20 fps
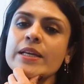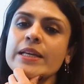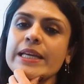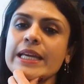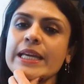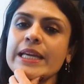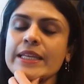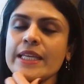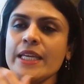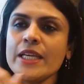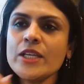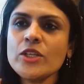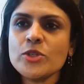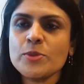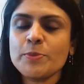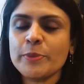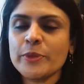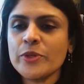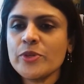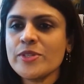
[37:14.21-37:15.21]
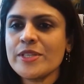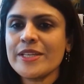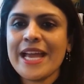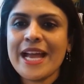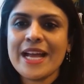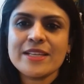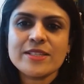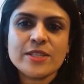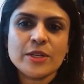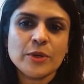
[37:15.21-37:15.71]
each person
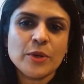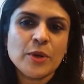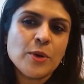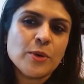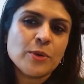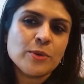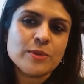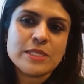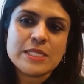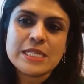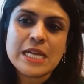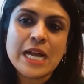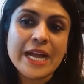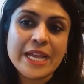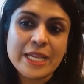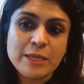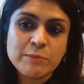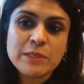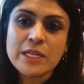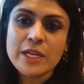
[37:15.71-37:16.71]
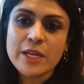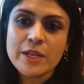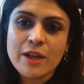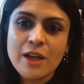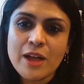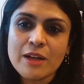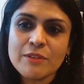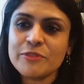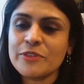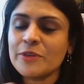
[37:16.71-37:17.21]
has their own time
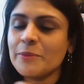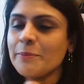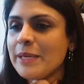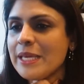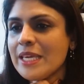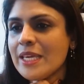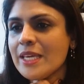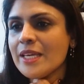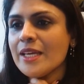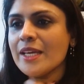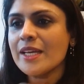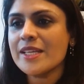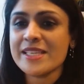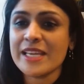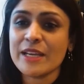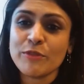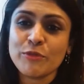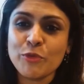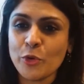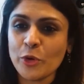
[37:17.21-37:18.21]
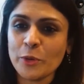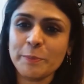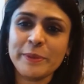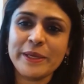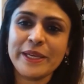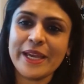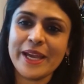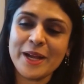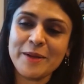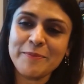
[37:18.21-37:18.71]
cutoff. For me, it's like 4
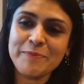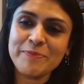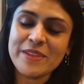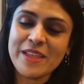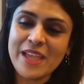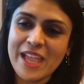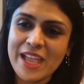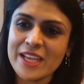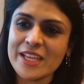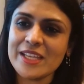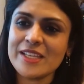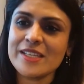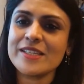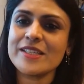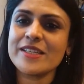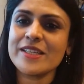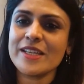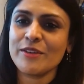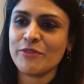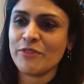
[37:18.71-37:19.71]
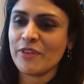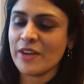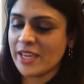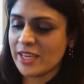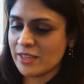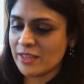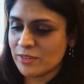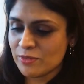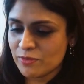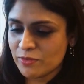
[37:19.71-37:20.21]
p.m. And if
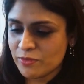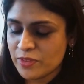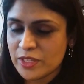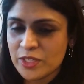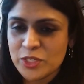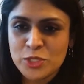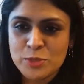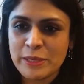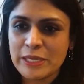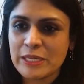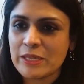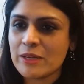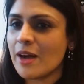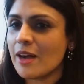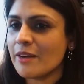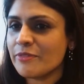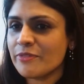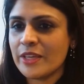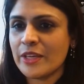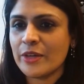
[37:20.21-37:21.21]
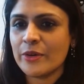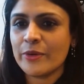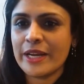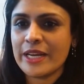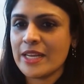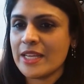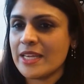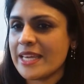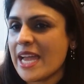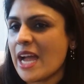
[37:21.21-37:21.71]
I finish my coffee or
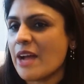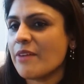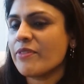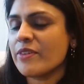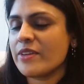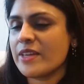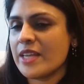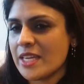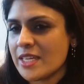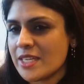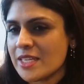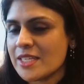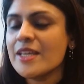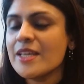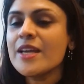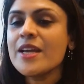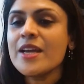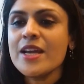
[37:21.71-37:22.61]
any caffeinated